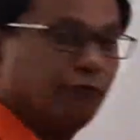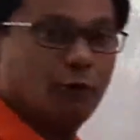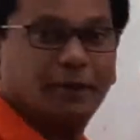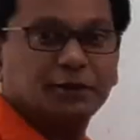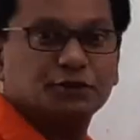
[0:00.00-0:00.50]

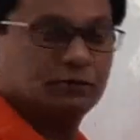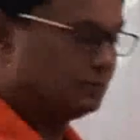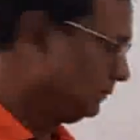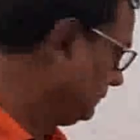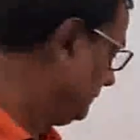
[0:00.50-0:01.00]
formation
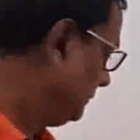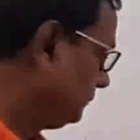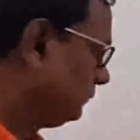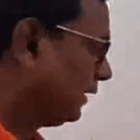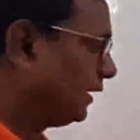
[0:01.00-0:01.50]

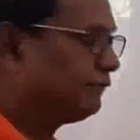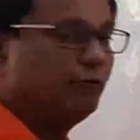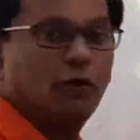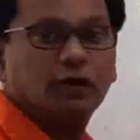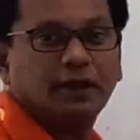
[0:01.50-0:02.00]
and
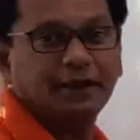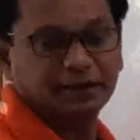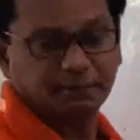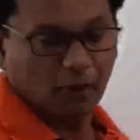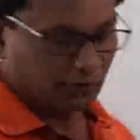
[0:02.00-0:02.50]
folk
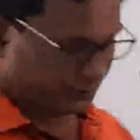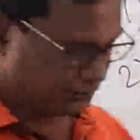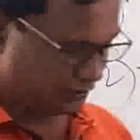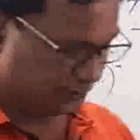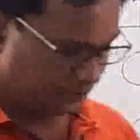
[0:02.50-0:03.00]
etymology.